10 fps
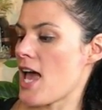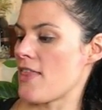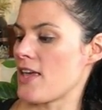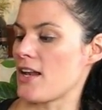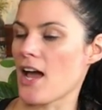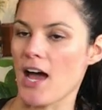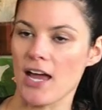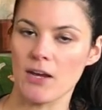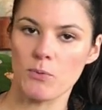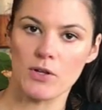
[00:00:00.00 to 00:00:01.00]
and then
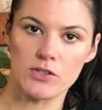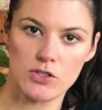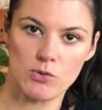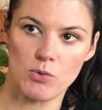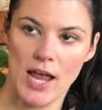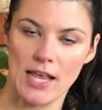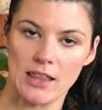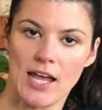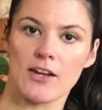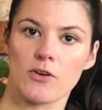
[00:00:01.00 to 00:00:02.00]
I will do a
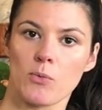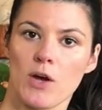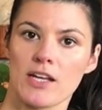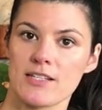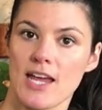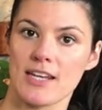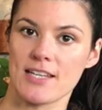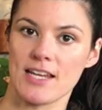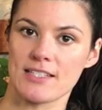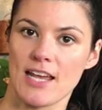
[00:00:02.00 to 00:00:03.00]
lighter one,
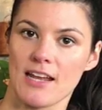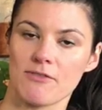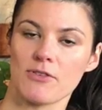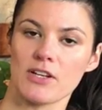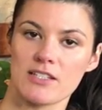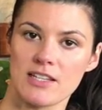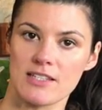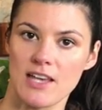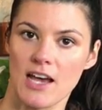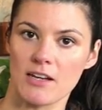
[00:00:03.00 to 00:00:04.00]
10-10-10, for
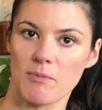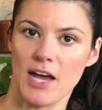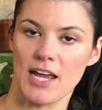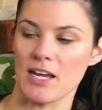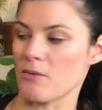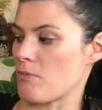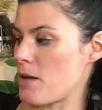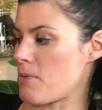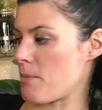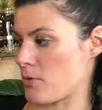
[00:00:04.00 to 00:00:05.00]
instance, on my
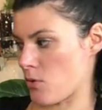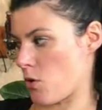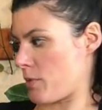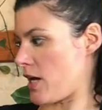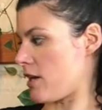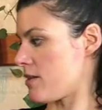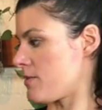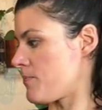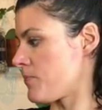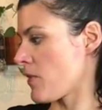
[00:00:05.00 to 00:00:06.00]
peperomia,
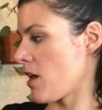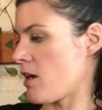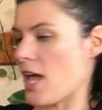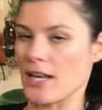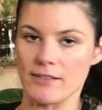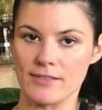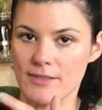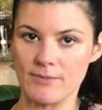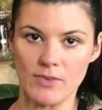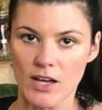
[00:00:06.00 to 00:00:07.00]
and
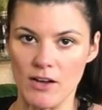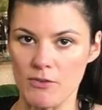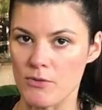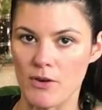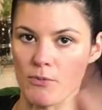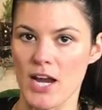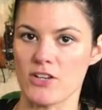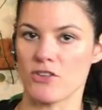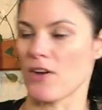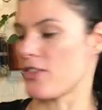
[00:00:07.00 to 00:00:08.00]
a
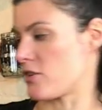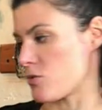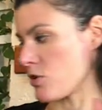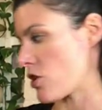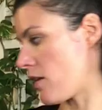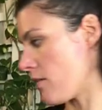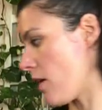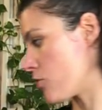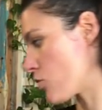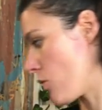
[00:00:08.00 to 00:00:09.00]
range of others, which
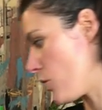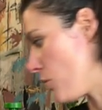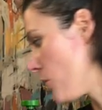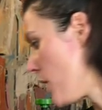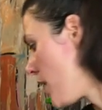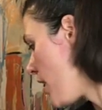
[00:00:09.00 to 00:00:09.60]
I'll show you.